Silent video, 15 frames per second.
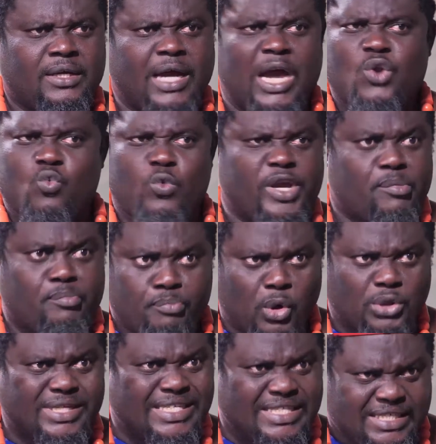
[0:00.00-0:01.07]
and we are
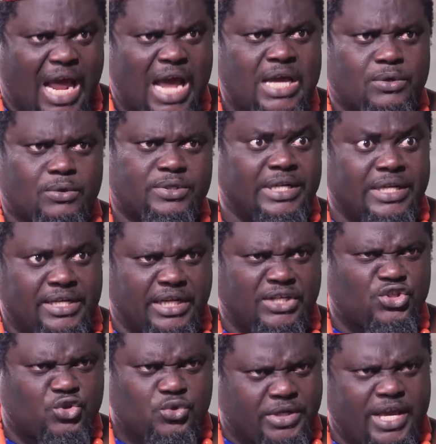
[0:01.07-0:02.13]
both entangled in
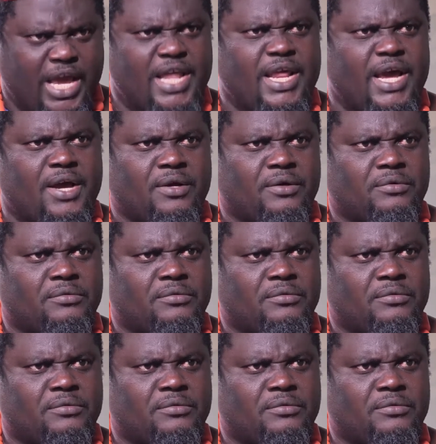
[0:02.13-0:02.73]
this together.